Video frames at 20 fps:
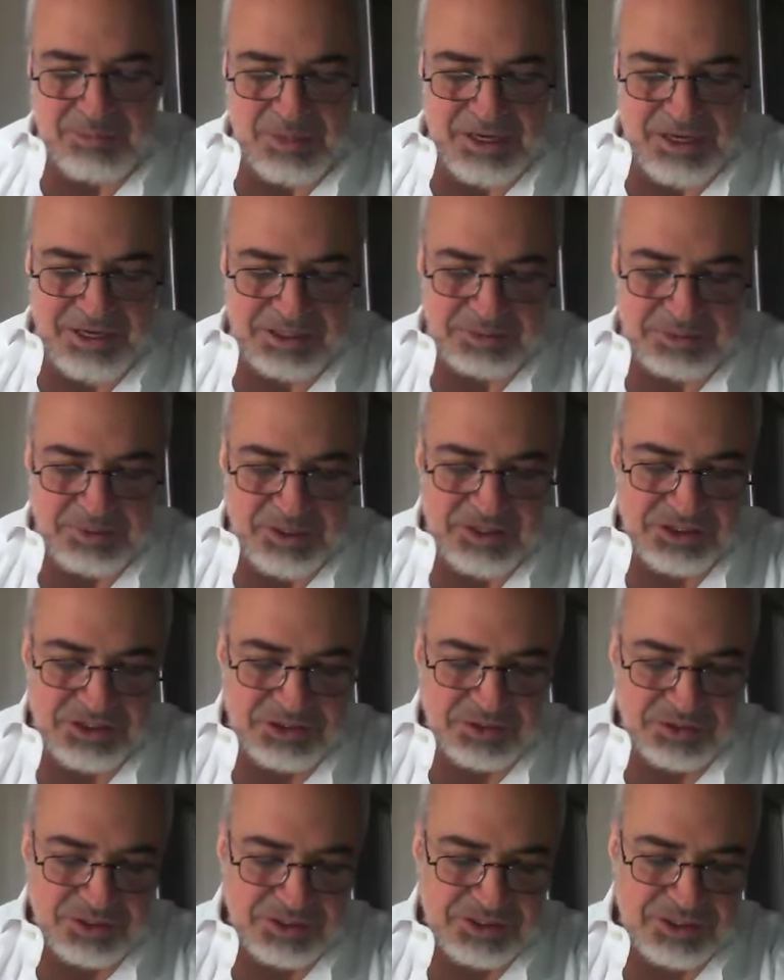my
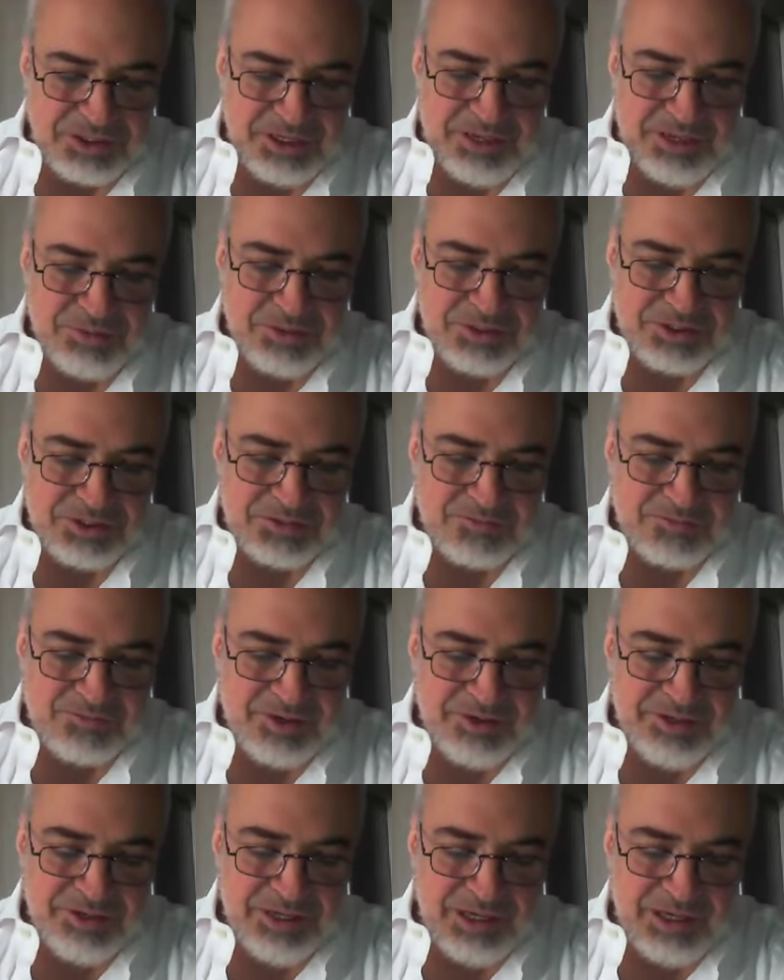experience was that I was
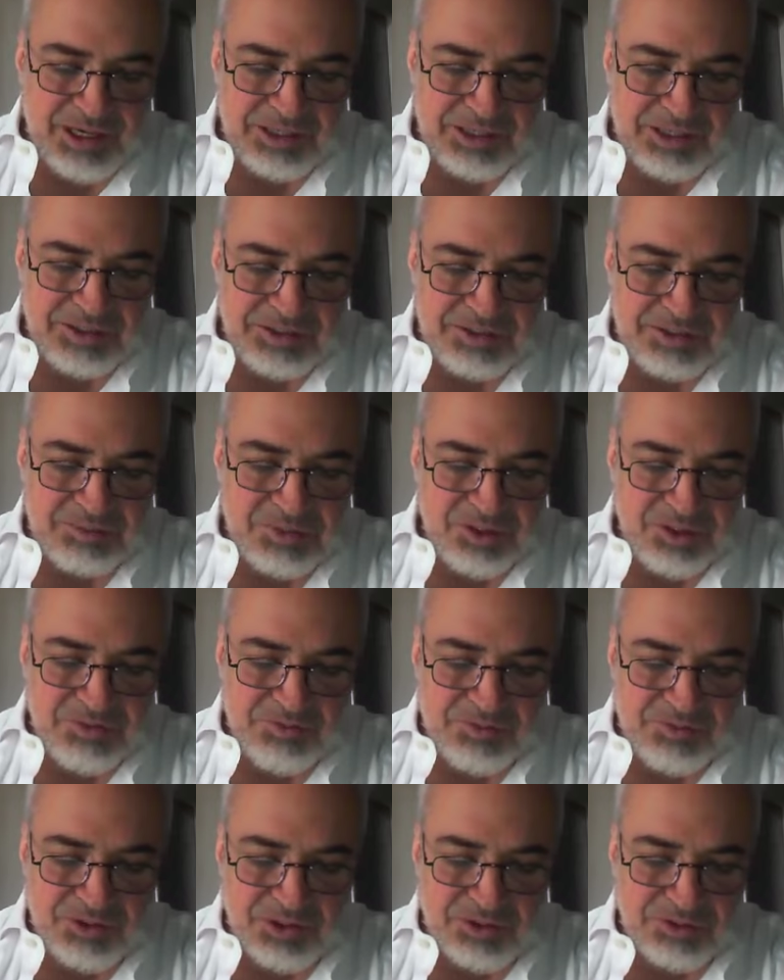very lucky to be
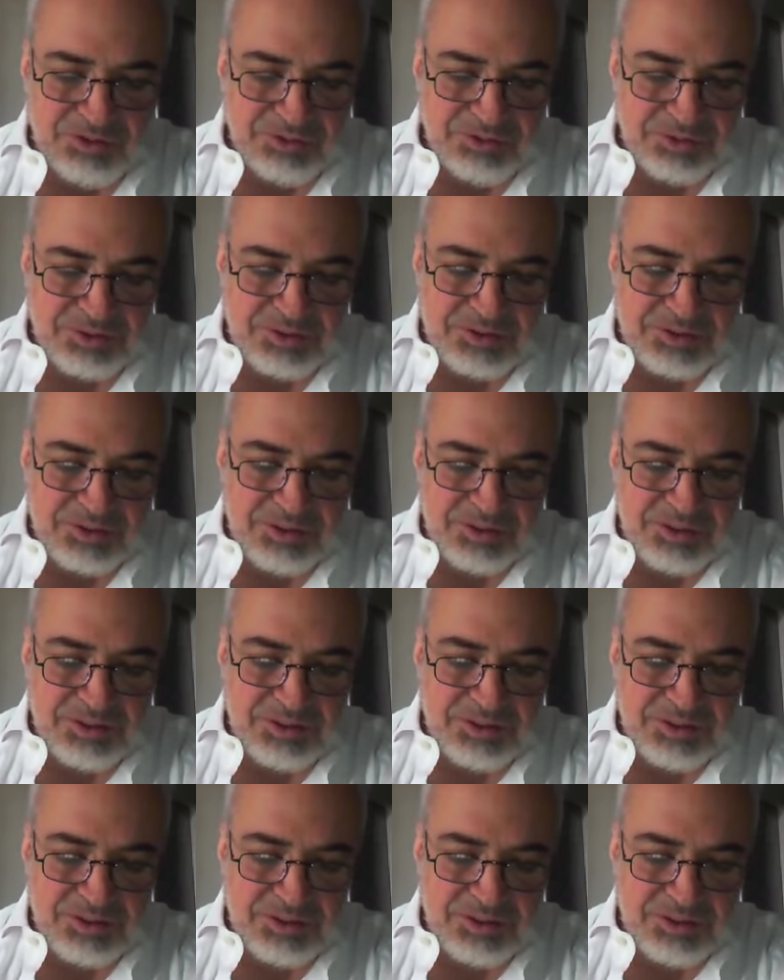involved with